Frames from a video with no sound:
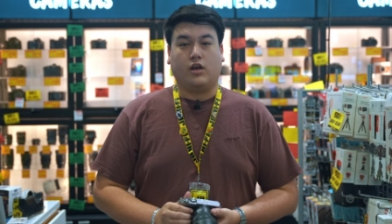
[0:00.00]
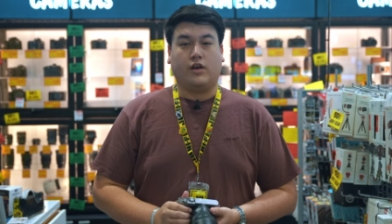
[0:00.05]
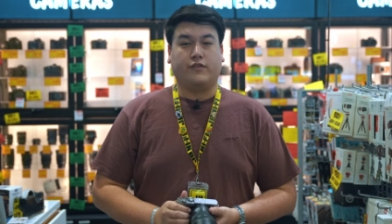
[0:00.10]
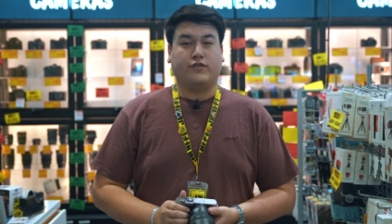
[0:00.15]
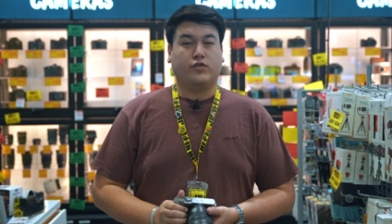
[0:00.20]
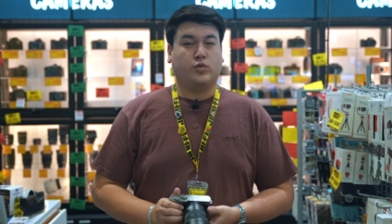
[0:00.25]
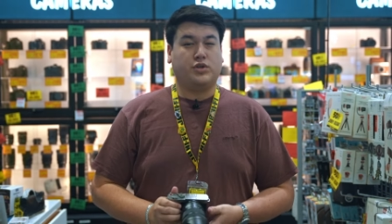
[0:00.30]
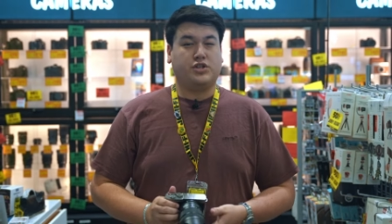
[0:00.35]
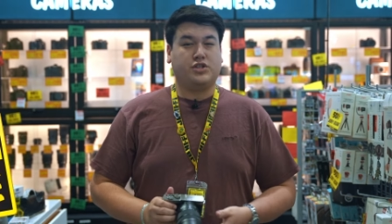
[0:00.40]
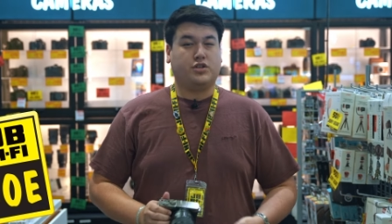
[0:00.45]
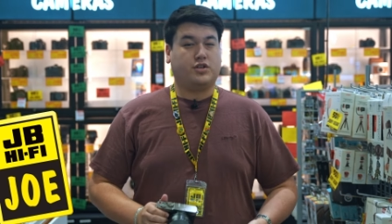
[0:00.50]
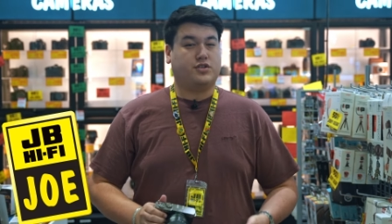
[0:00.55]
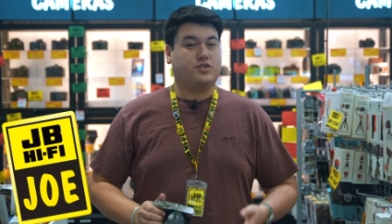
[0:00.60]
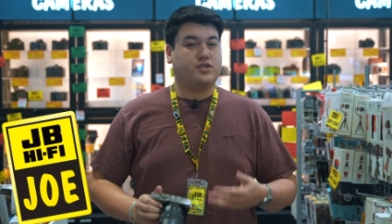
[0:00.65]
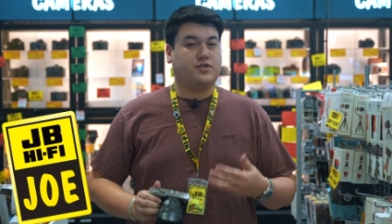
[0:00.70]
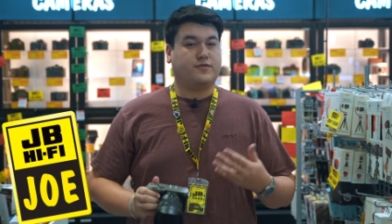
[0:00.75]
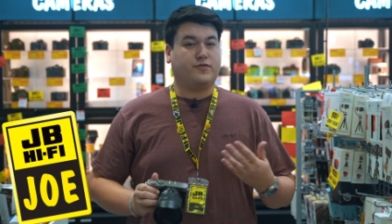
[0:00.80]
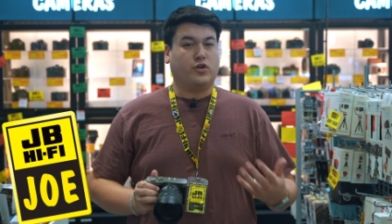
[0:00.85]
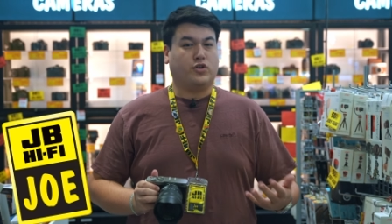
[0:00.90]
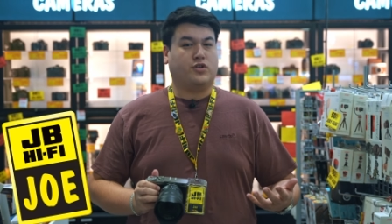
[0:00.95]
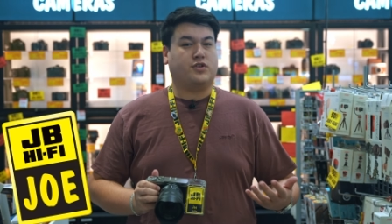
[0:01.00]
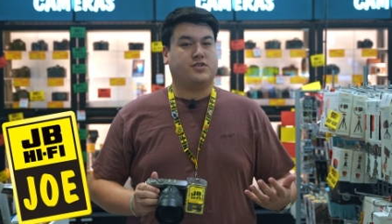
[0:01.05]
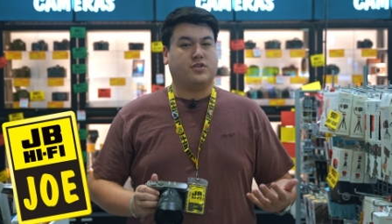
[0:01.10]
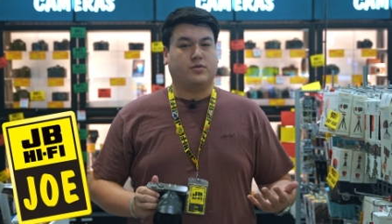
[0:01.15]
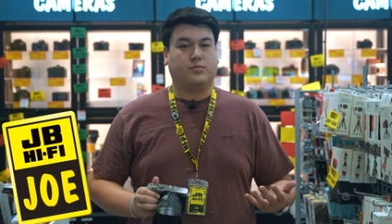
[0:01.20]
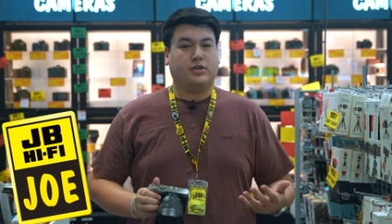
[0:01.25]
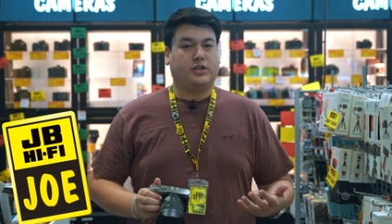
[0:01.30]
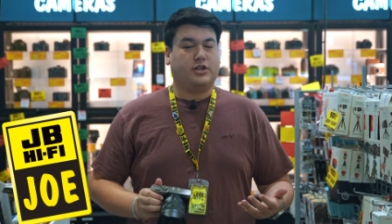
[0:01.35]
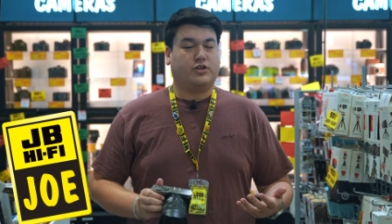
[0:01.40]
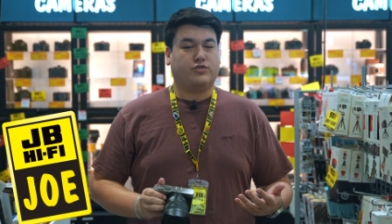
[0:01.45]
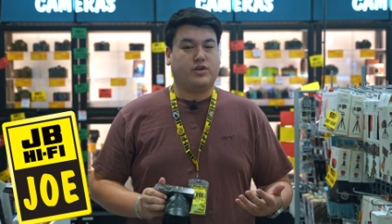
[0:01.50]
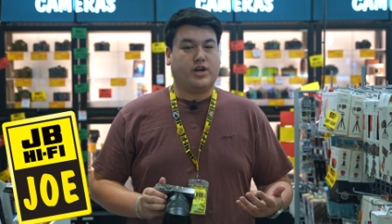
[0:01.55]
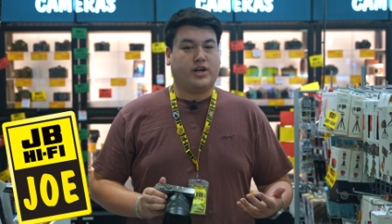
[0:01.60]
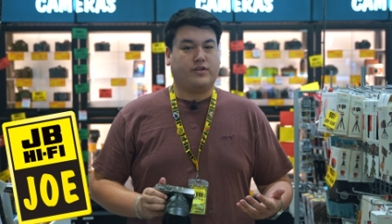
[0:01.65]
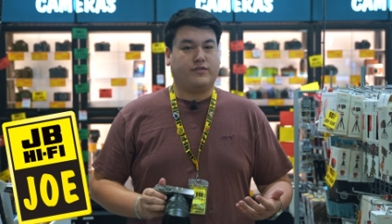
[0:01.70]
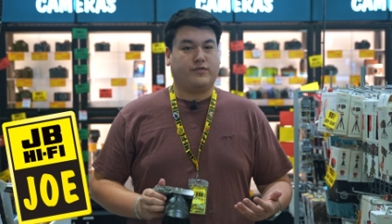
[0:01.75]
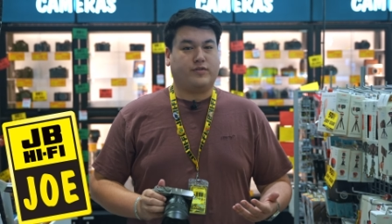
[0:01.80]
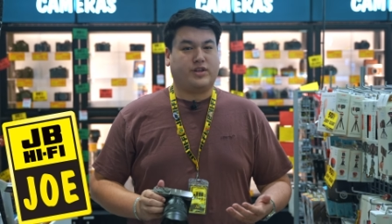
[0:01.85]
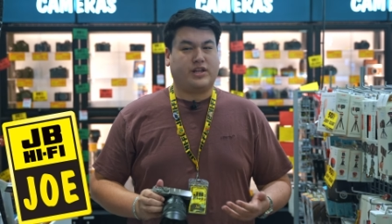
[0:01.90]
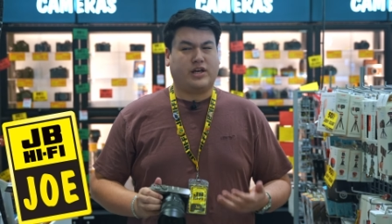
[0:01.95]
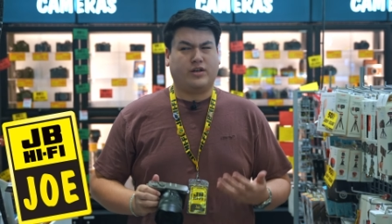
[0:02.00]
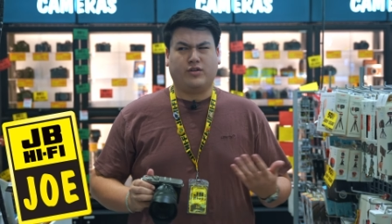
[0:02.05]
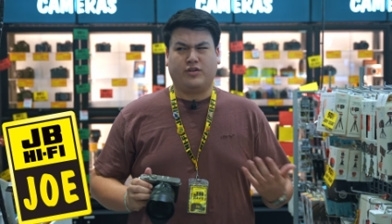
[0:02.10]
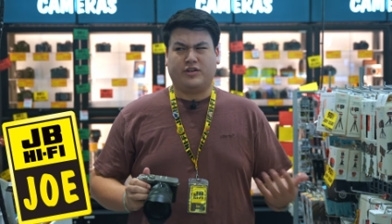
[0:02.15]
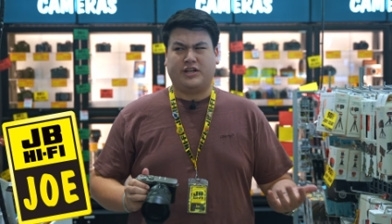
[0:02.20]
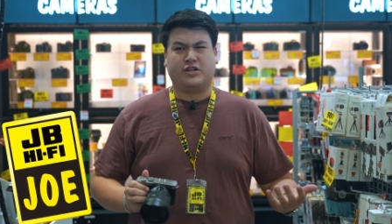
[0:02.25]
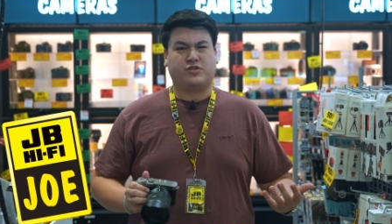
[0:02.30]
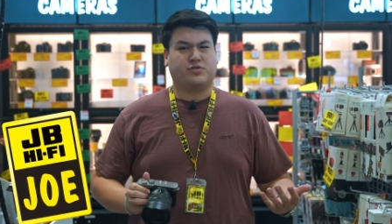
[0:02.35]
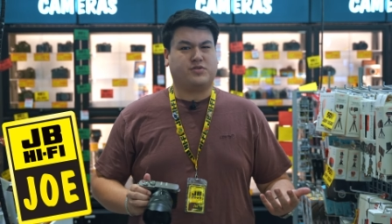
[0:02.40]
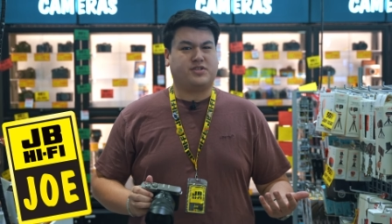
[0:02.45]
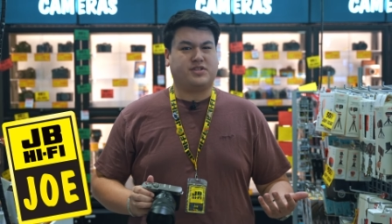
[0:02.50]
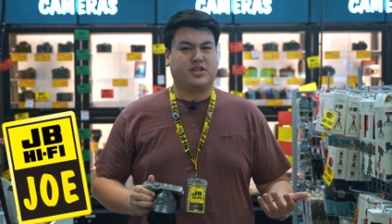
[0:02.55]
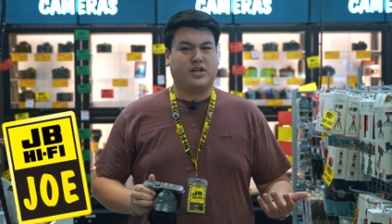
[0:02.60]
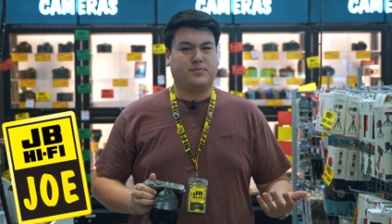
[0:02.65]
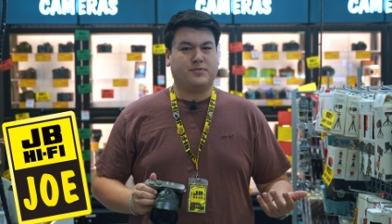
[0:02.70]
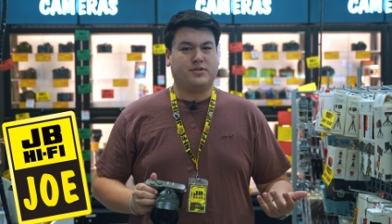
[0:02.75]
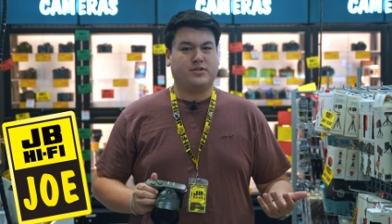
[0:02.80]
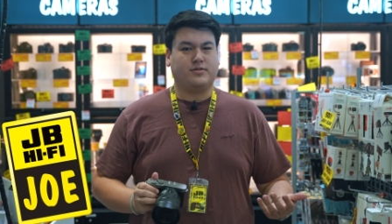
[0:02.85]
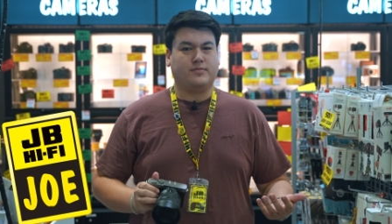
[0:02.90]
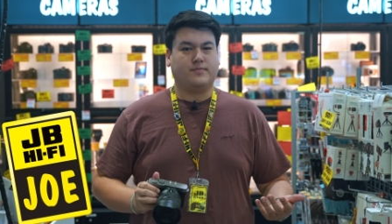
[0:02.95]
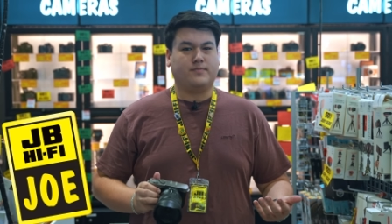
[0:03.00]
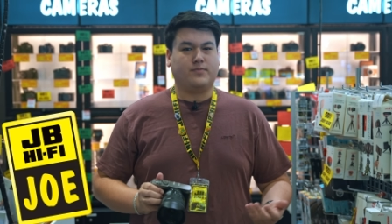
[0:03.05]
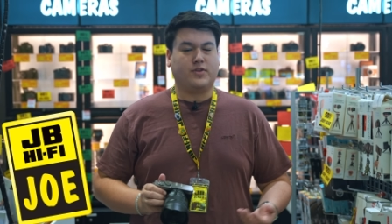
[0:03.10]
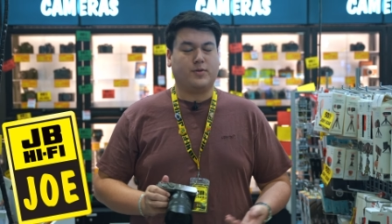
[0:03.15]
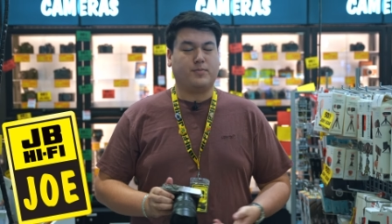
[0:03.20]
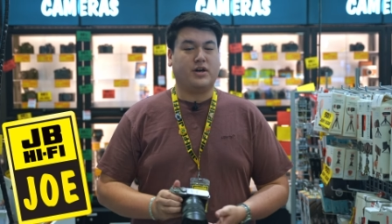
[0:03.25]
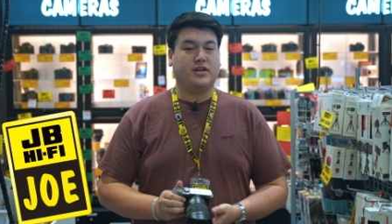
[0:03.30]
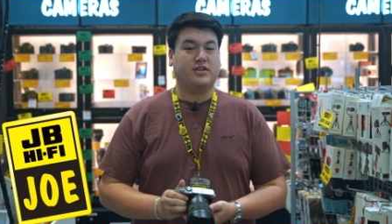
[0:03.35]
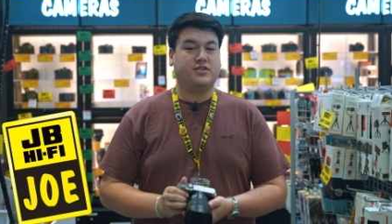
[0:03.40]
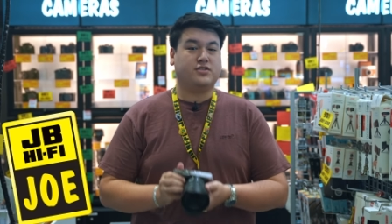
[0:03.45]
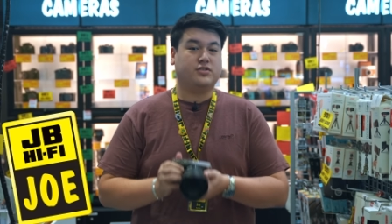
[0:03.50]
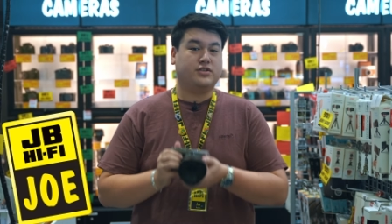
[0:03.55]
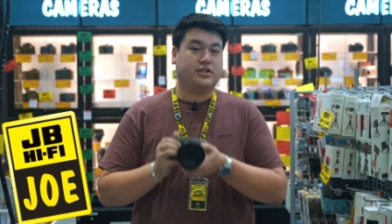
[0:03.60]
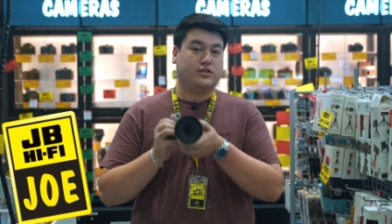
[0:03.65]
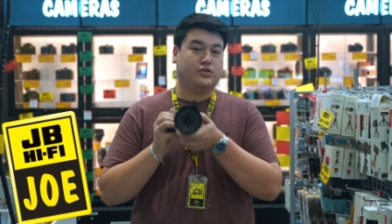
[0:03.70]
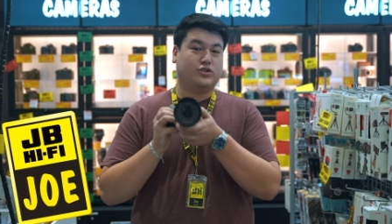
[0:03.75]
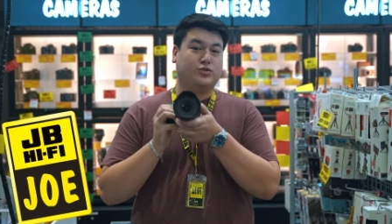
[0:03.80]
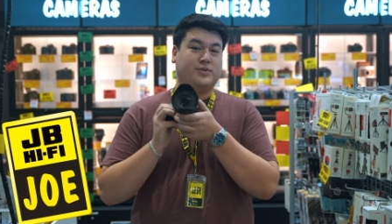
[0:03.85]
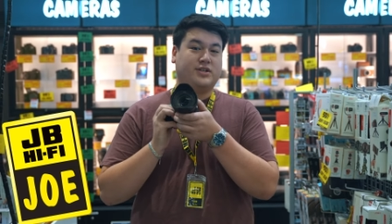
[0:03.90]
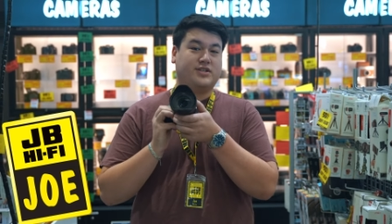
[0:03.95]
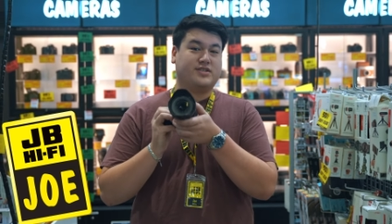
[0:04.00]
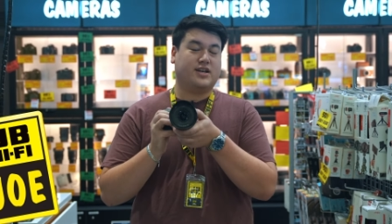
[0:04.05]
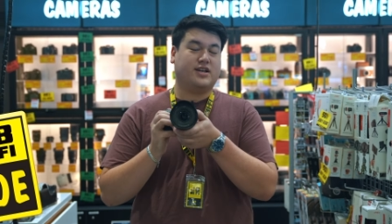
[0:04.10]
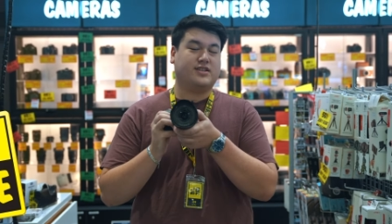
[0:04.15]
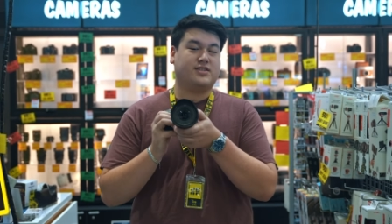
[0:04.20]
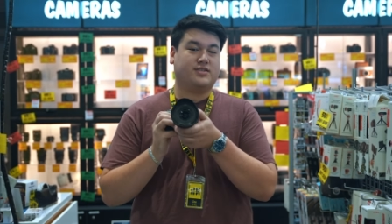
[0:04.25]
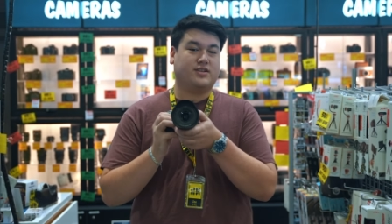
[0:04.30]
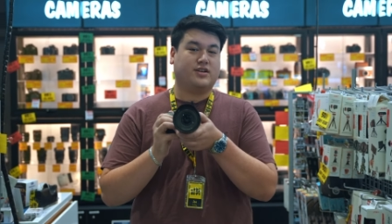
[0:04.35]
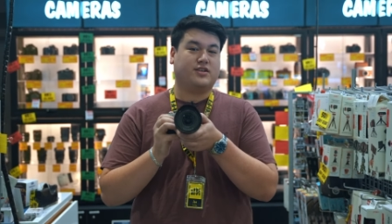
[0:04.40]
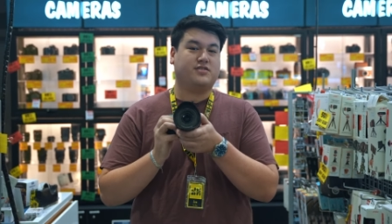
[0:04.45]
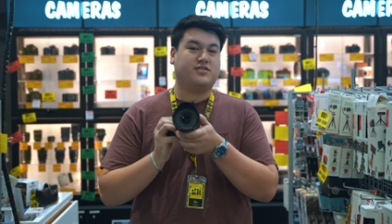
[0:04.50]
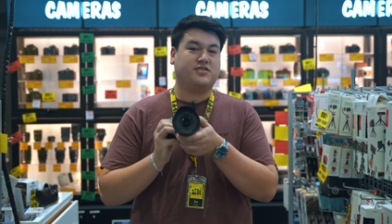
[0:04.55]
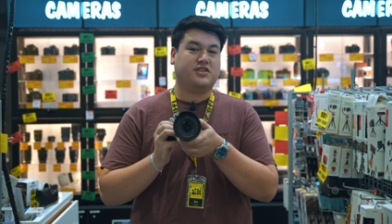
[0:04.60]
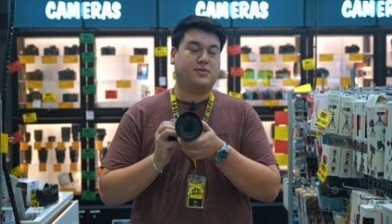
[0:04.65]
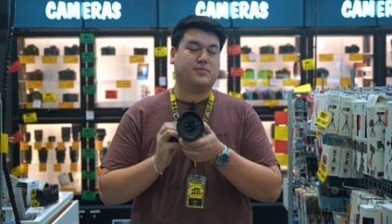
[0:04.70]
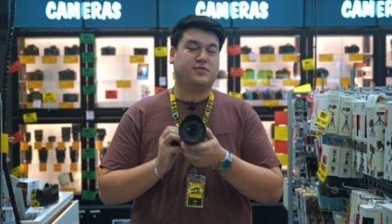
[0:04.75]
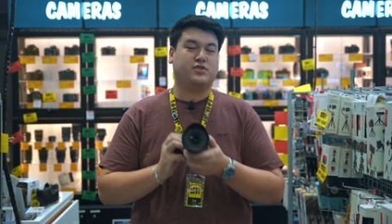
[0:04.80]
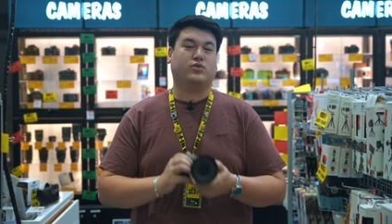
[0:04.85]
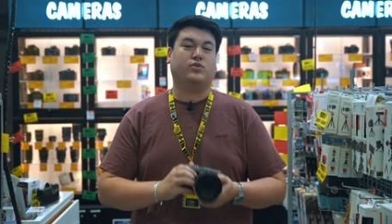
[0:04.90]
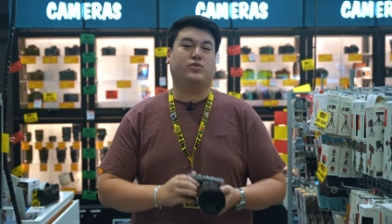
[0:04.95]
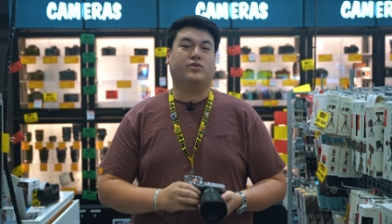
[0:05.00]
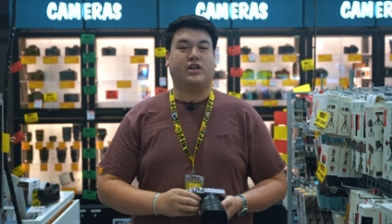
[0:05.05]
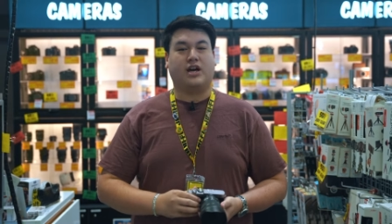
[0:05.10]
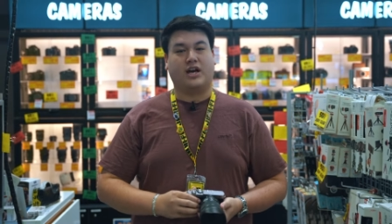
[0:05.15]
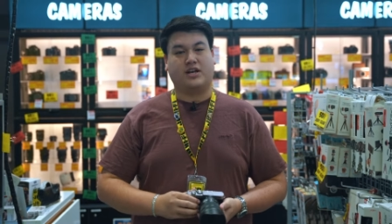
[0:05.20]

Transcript: Ever wish you could just focus on being creative without all the extra steps? The Panasonic Lumix S9 skips all the